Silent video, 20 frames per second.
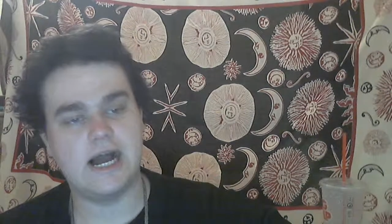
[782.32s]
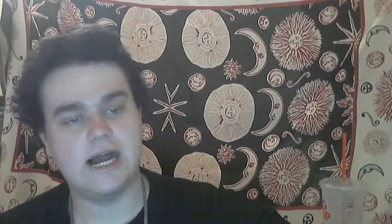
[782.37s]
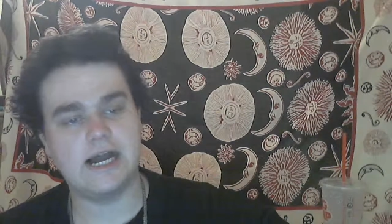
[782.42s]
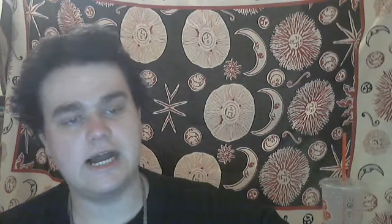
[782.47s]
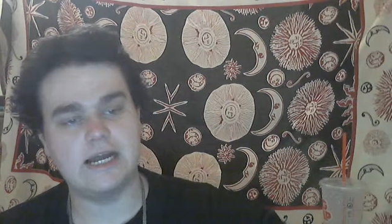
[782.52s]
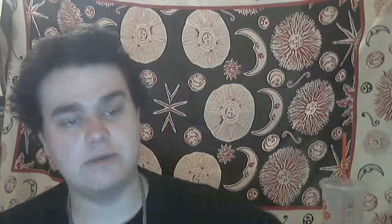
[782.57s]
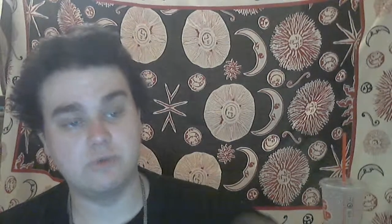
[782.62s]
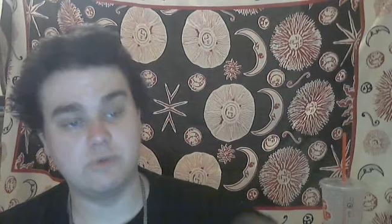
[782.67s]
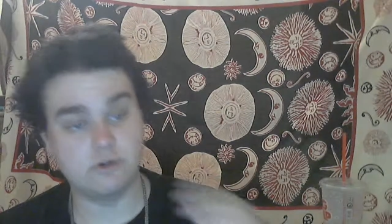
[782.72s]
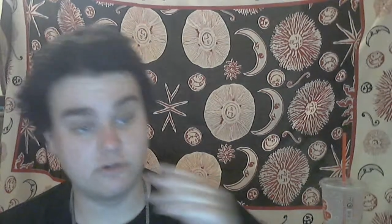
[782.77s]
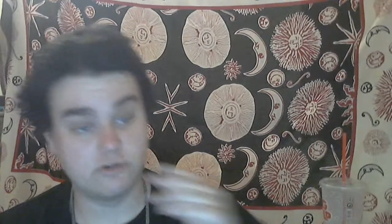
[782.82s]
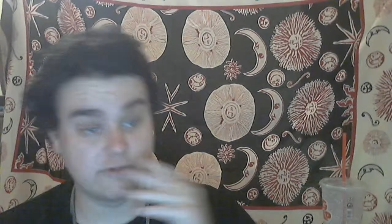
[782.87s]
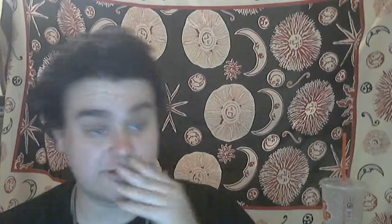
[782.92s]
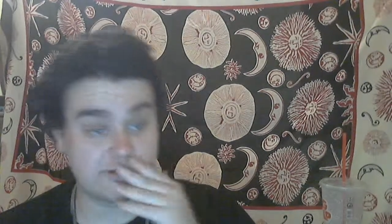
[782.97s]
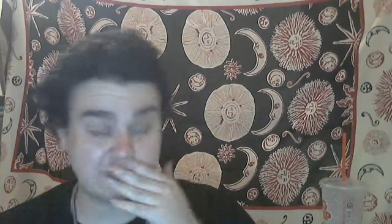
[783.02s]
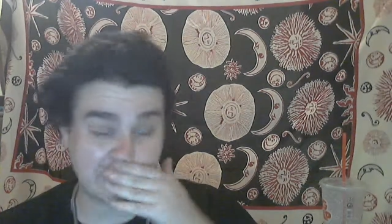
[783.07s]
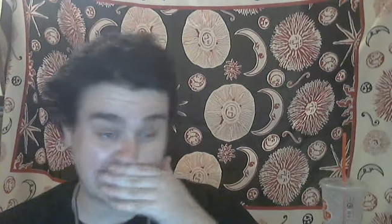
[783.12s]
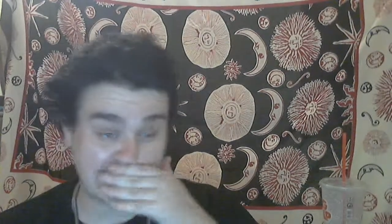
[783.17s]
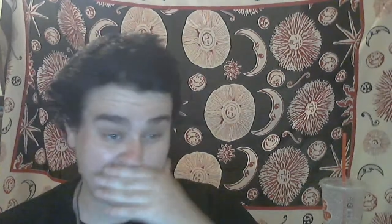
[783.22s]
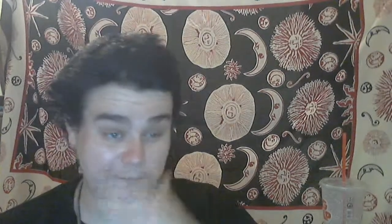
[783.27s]
I will
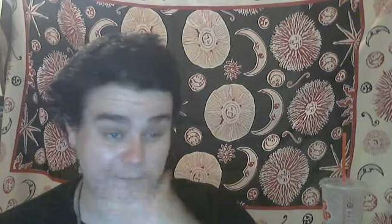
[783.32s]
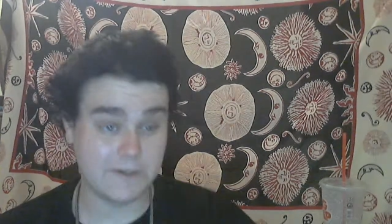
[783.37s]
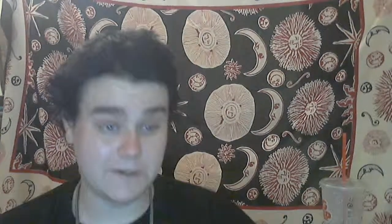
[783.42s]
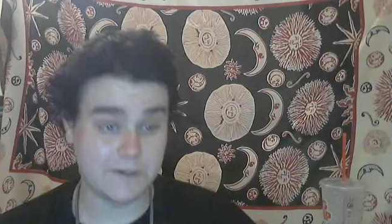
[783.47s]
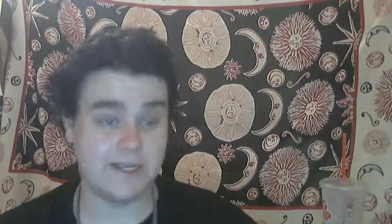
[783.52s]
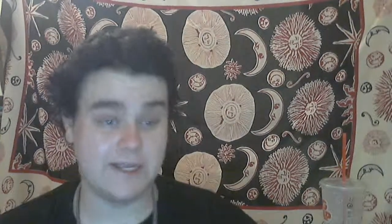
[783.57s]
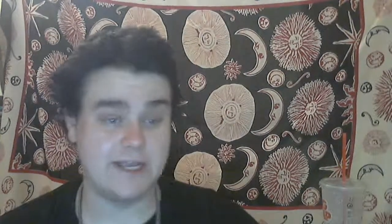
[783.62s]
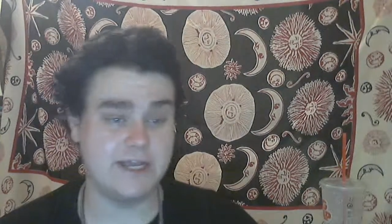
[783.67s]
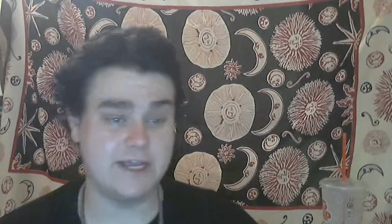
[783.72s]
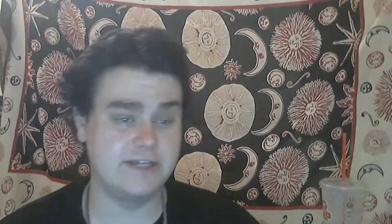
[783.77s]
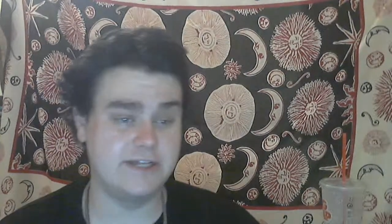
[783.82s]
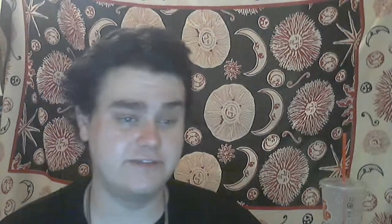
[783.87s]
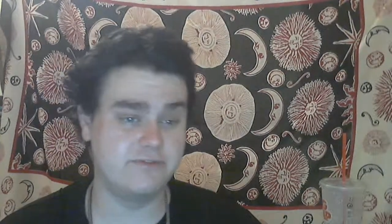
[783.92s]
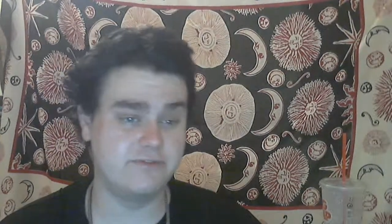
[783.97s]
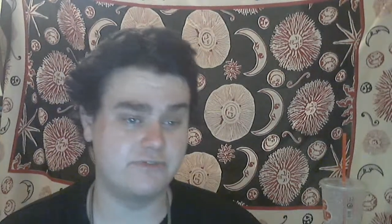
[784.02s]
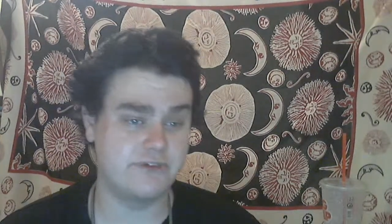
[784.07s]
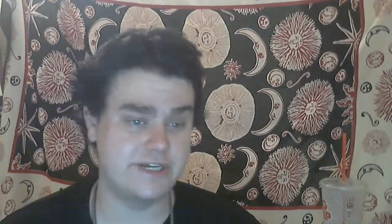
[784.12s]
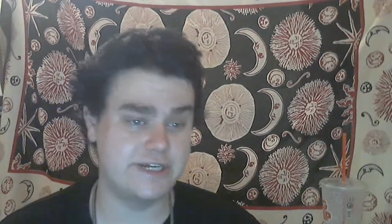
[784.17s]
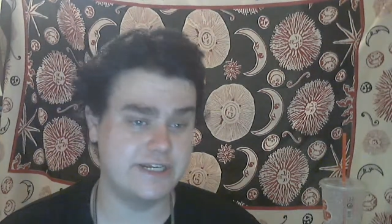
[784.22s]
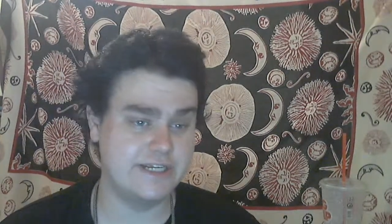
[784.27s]
return
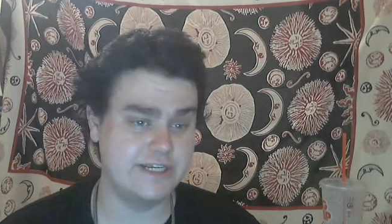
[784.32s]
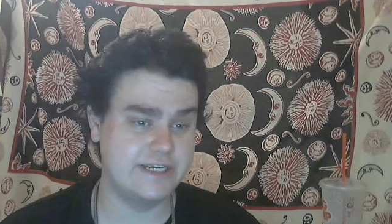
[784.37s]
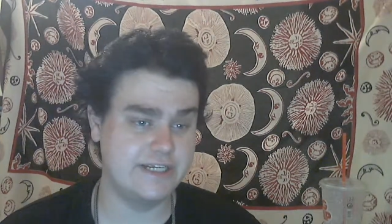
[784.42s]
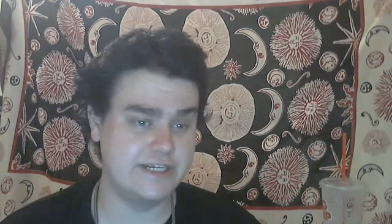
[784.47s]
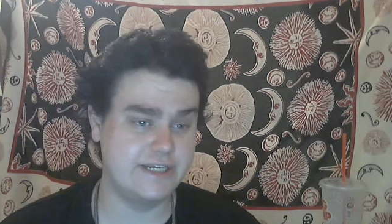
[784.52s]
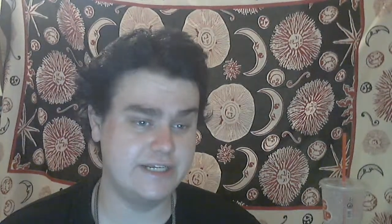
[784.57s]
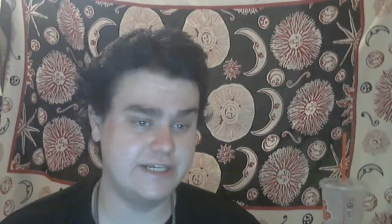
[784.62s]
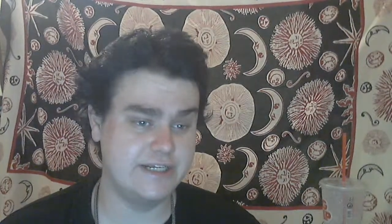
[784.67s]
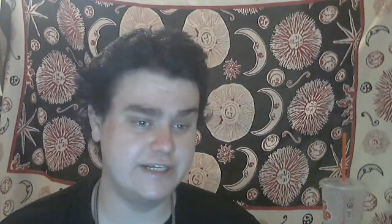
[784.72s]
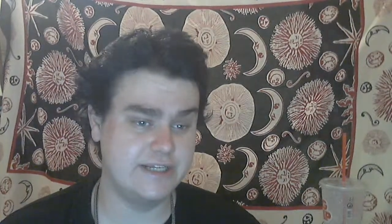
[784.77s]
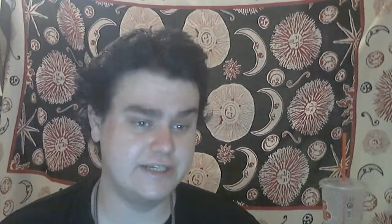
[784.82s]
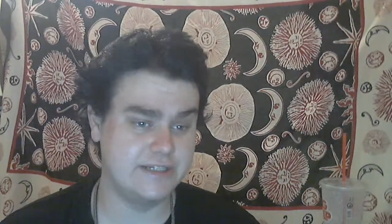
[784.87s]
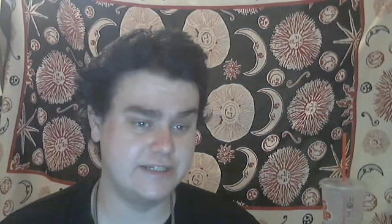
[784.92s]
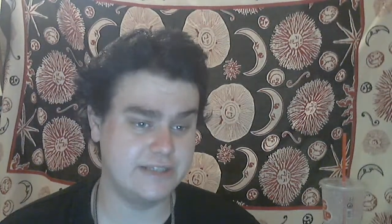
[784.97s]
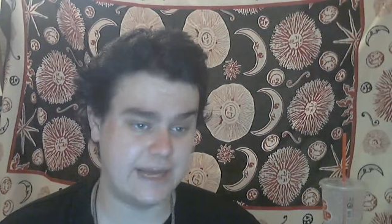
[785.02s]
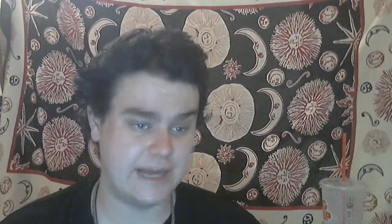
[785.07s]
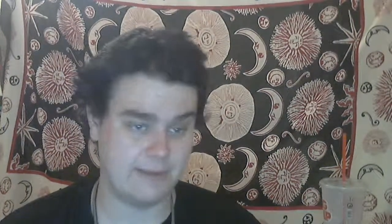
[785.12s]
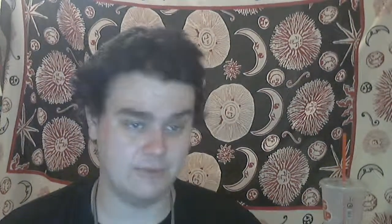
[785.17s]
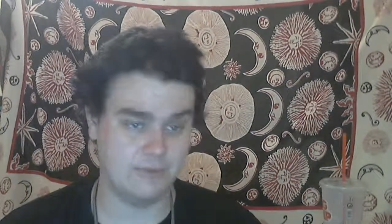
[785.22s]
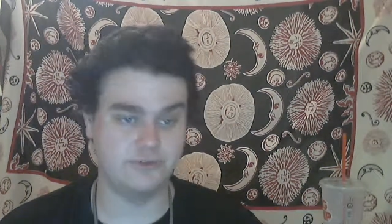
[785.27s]
and read
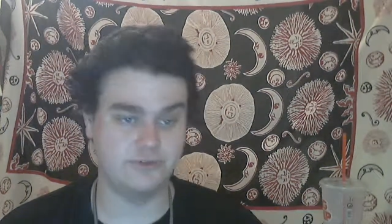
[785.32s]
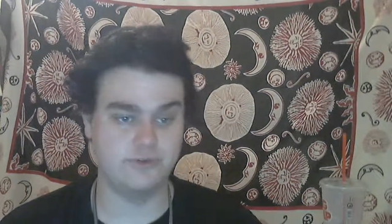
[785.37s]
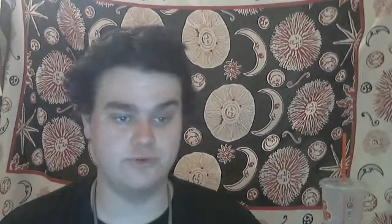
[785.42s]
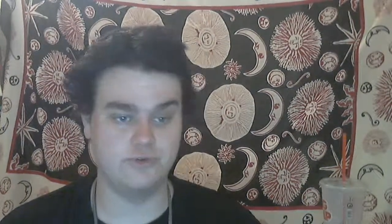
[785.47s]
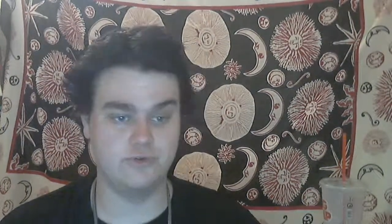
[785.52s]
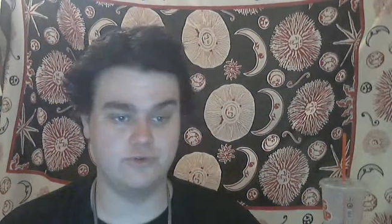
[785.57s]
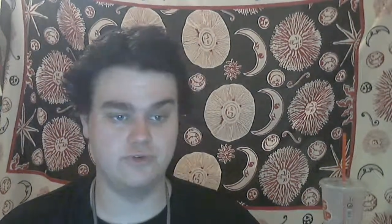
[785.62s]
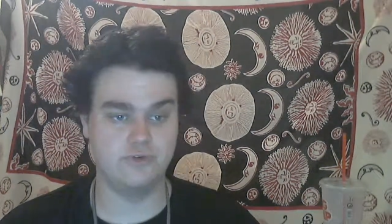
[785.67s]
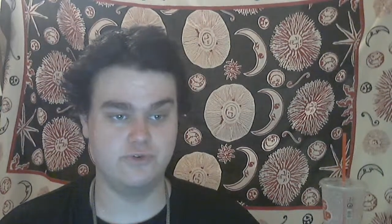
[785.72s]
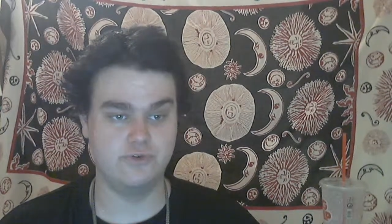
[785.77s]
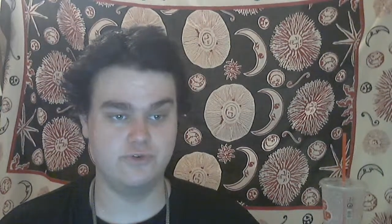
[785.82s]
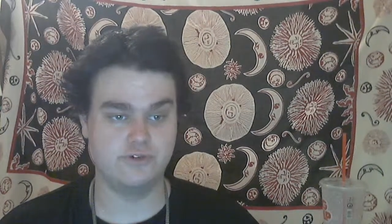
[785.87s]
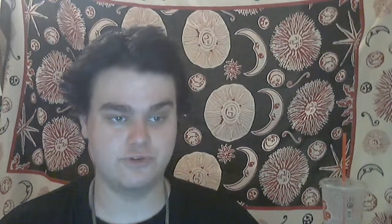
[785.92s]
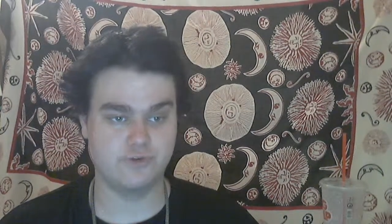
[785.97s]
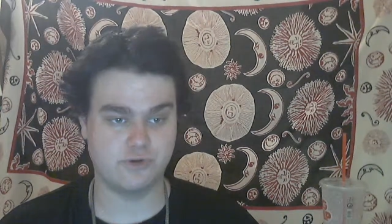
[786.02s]
Tablet 2